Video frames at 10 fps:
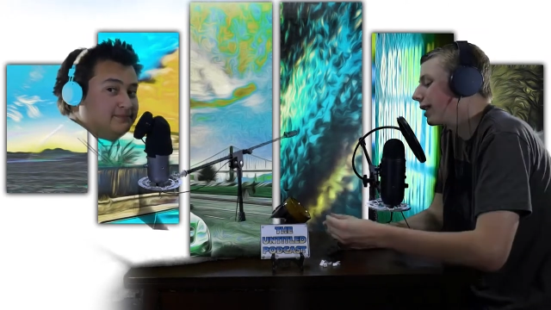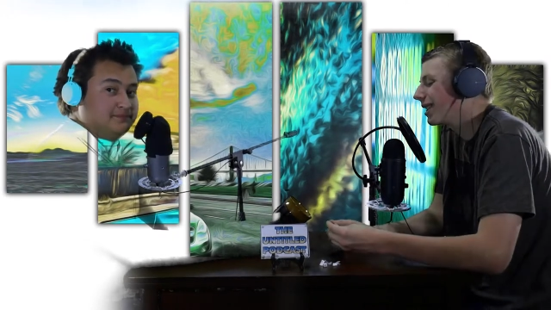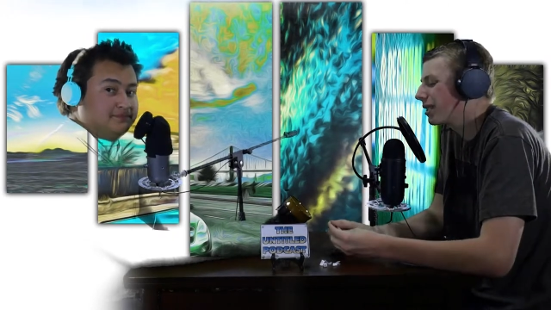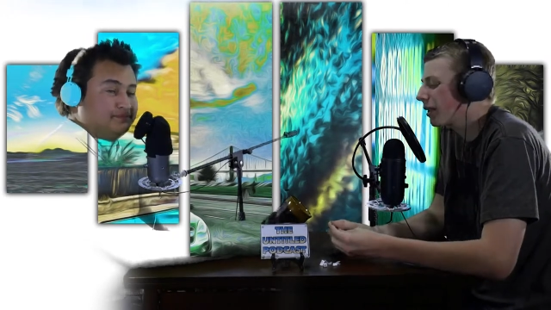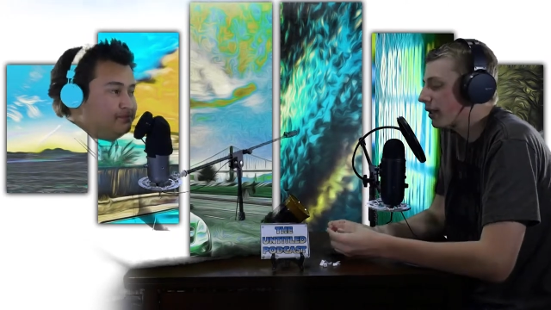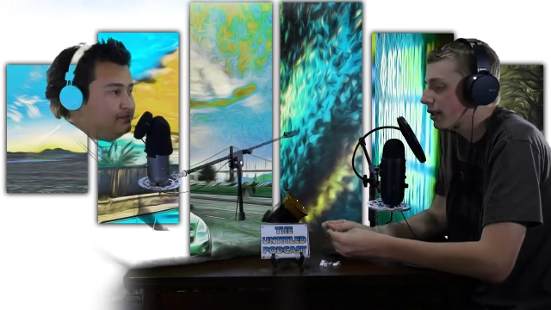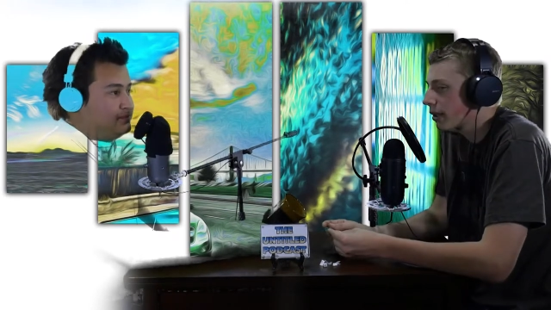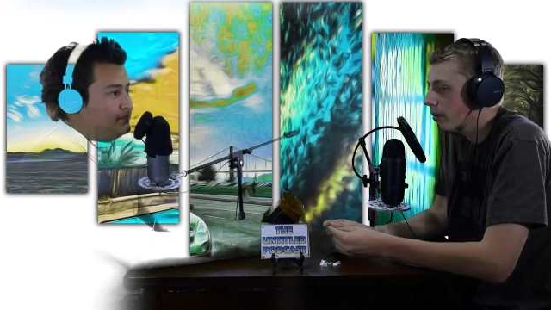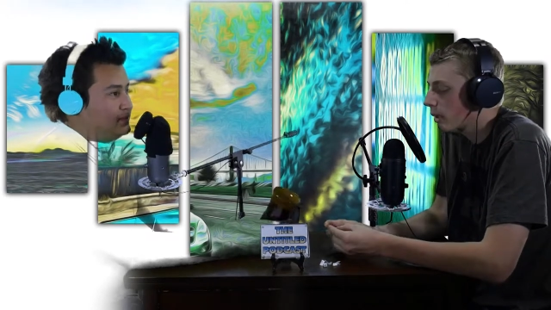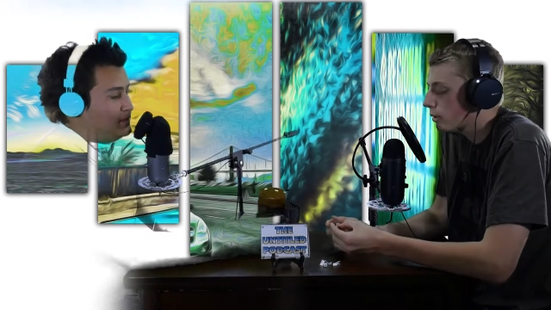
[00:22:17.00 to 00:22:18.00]
Speaker 1: That was not a very
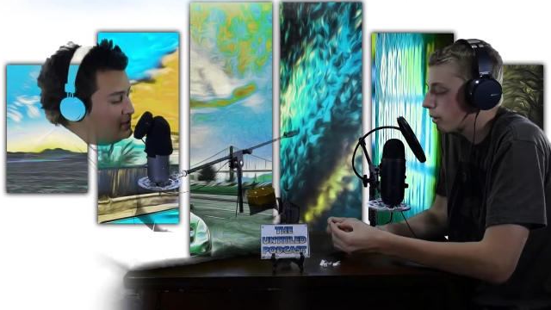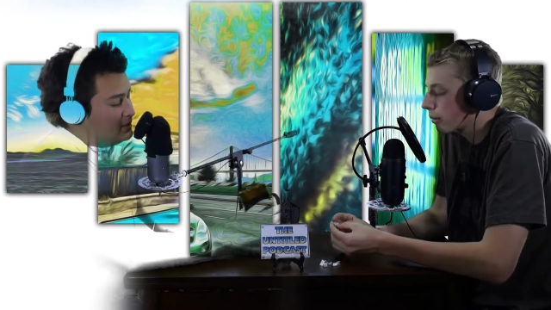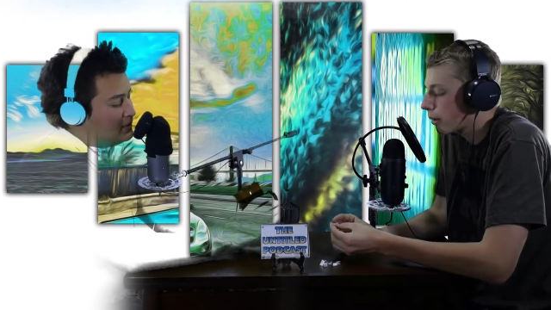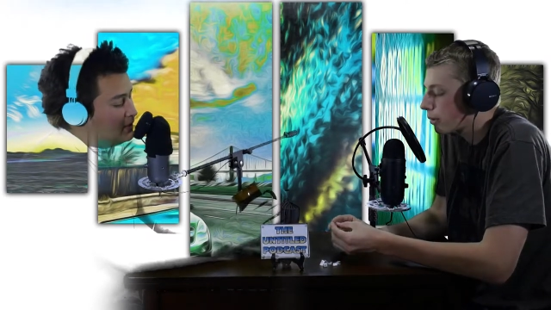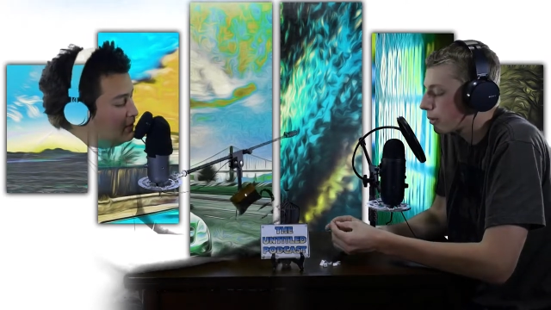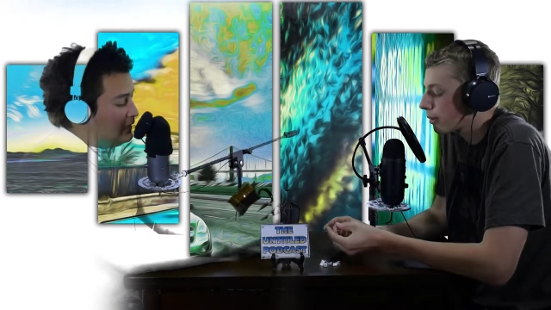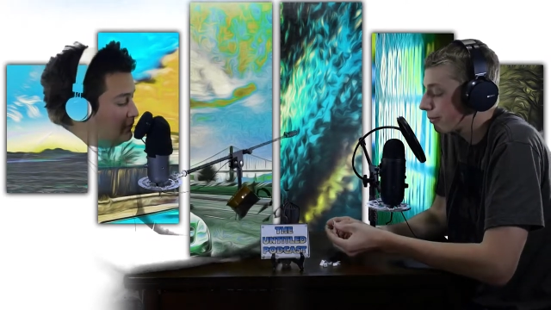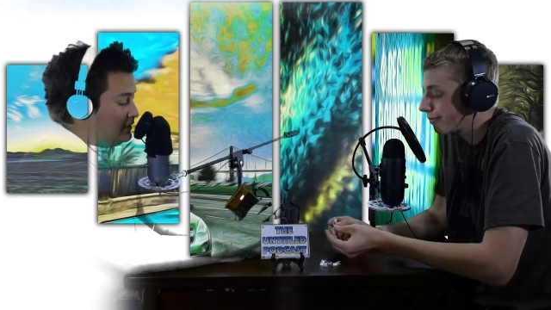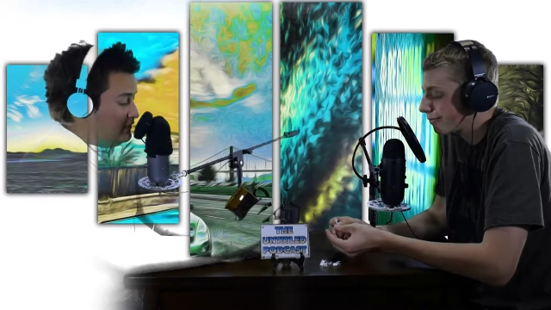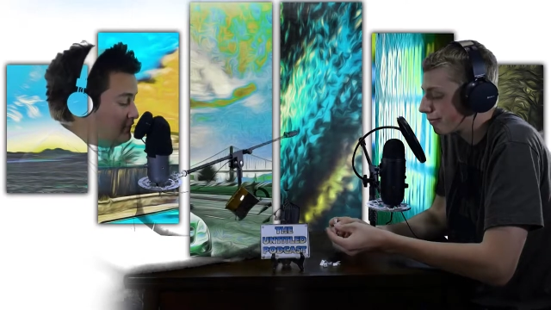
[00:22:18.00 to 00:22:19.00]
good question, Chris. I'm
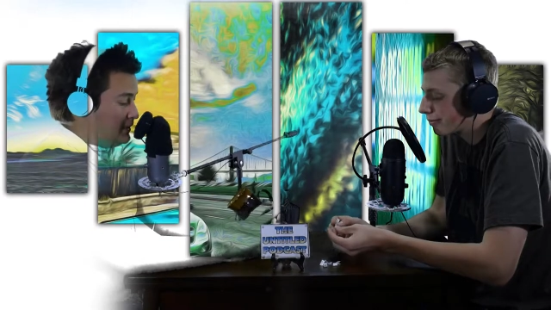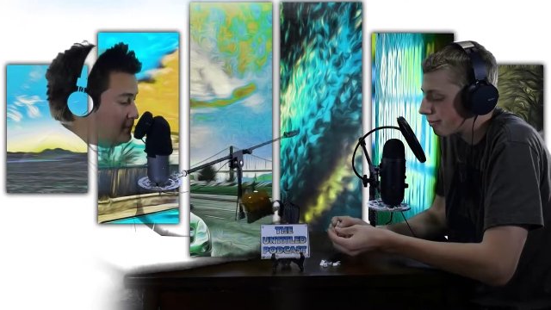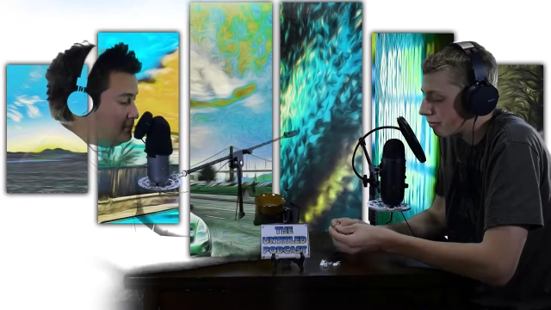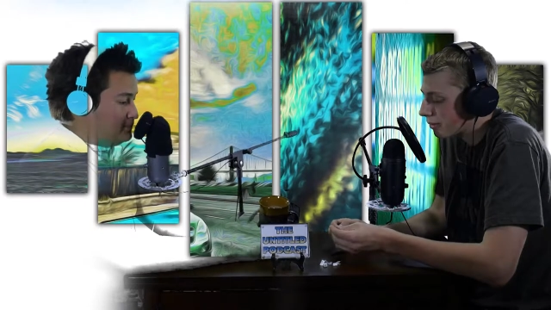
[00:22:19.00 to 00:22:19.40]
not a fan.